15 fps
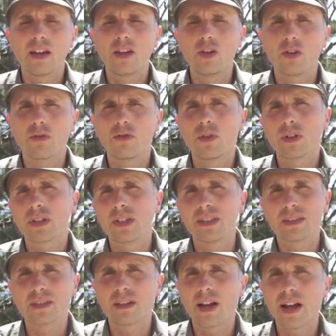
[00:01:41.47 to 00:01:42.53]
your foot can
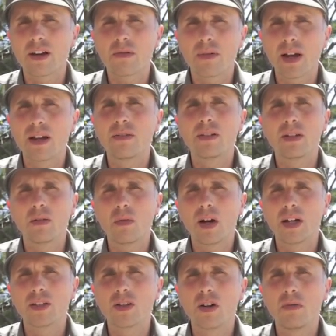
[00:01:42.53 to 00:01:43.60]
slide around in a
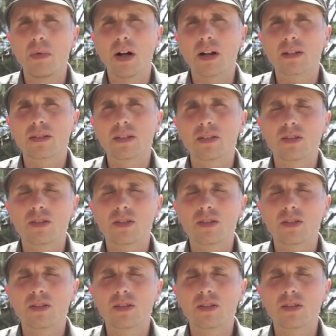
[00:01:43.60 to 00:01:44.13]
wide toe box.